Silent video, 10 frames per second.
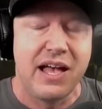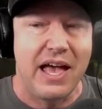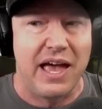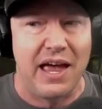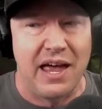
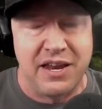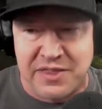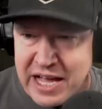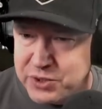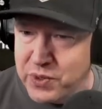And
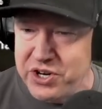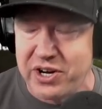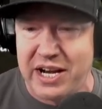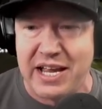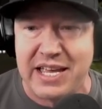that's where you're
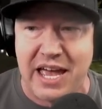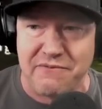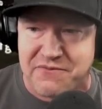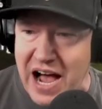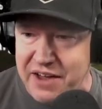going to get
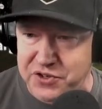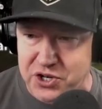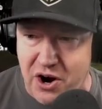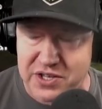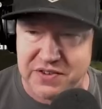5
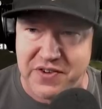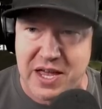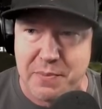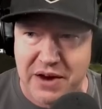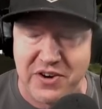shards of
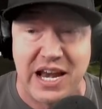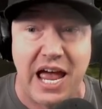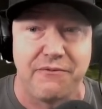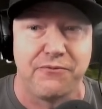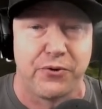him every
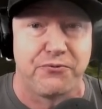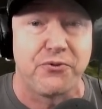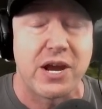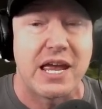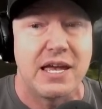day for
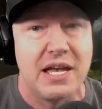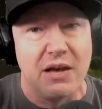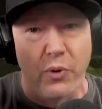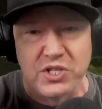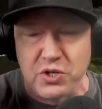free,
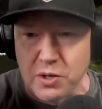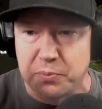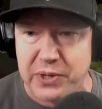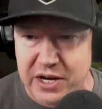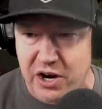once you
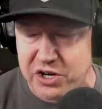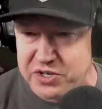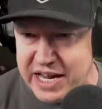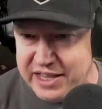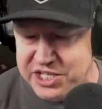complete all your
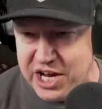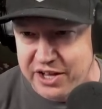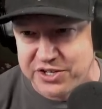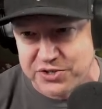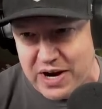daily
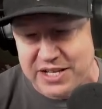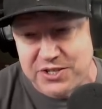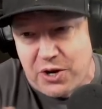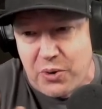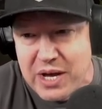challenges, right?
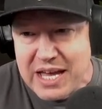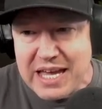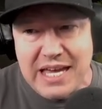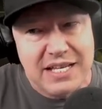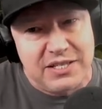So
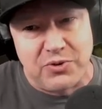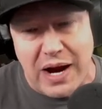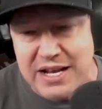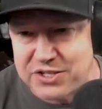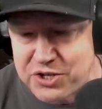he's a
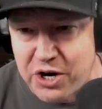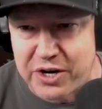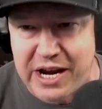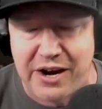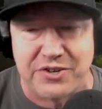great starter
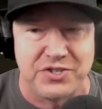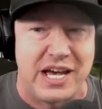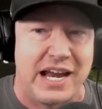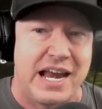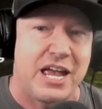character. He's
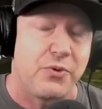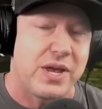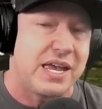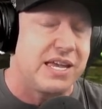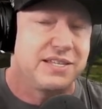got an AoE,
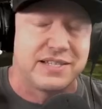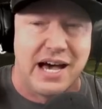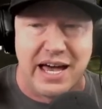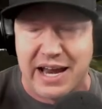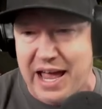he's
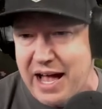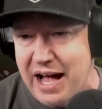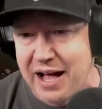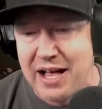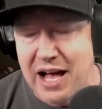got
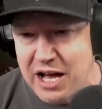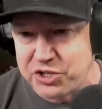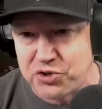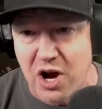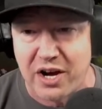a
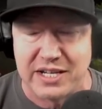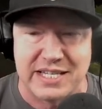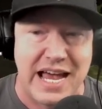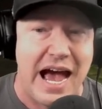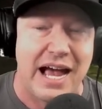strong
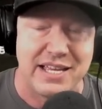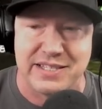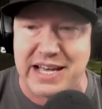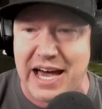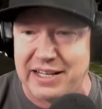attack,
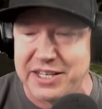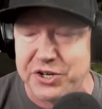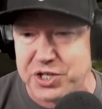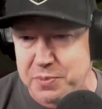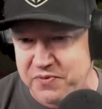he's got a
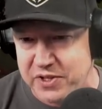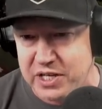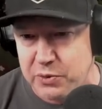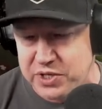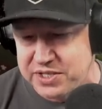leadership
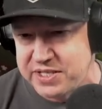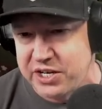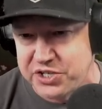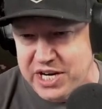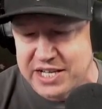ability, which
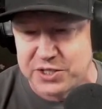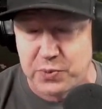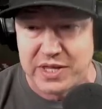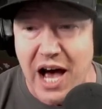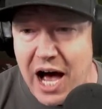synergizes
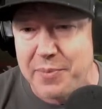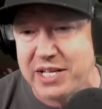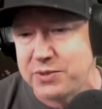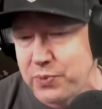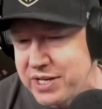with
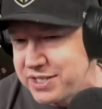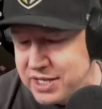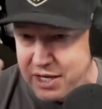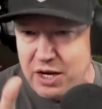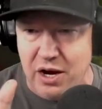hobbits, which
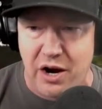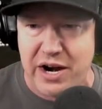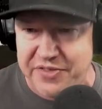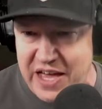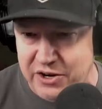are
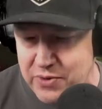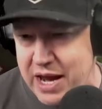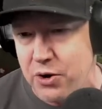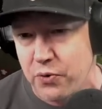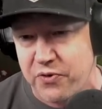not that
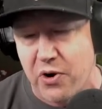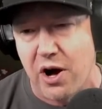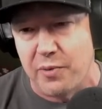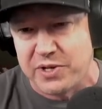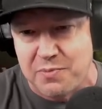great
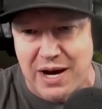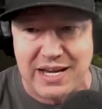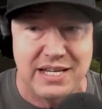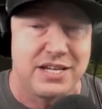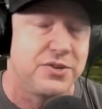overall, but you might
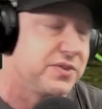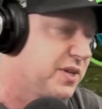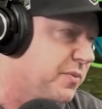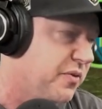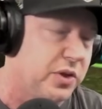need to do
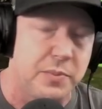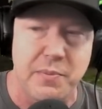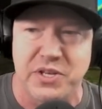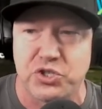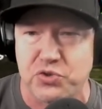some of them a little
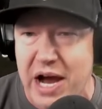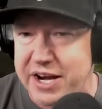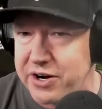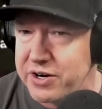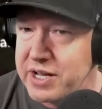bit. But
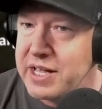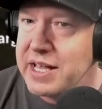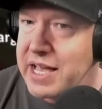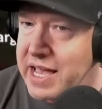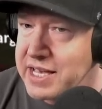Strider
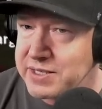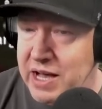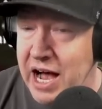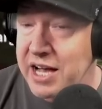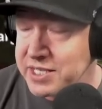is
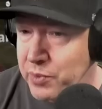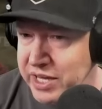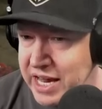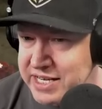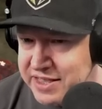someone
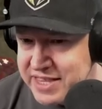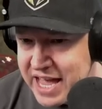that I did.